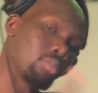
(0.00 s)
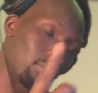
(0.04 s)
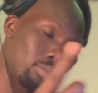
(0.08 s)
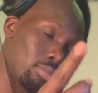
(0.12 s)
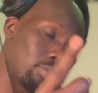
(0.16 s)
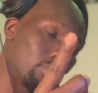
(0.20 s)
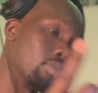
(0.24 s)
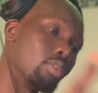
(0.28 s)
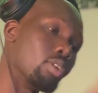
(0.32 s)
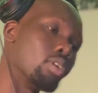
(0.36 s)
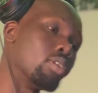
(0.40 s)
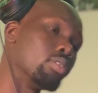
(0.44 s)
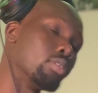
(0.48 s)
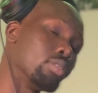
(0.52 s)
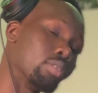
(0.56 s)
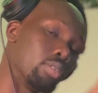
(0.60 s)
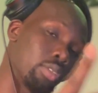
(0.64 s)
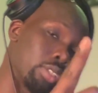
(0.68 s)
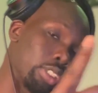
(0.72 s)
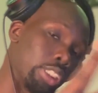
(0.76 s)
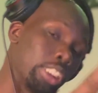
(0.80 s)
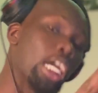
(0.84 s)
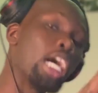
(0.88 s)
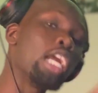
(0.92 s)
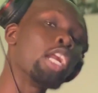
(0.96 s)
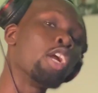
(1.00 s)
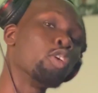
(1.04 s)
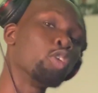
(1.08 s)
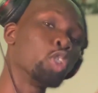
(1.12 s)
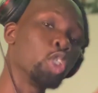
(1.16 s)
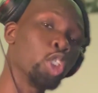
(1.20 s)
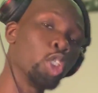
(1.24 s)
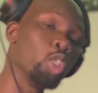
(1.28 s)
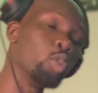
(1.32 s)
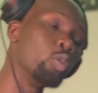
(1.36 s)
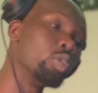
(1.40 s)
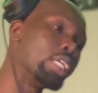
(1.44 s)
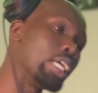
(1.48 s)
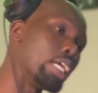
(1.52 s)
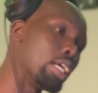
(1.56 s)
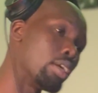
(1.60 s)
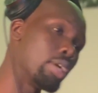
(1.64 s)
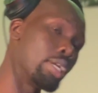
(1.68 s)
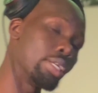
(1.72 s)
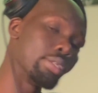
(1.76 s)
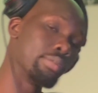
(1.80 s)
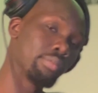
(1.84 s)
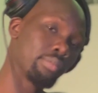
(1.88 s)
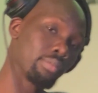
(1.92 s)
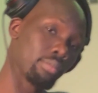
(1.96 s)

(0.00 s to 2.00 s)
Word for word: Bro, shout out to you, Darren.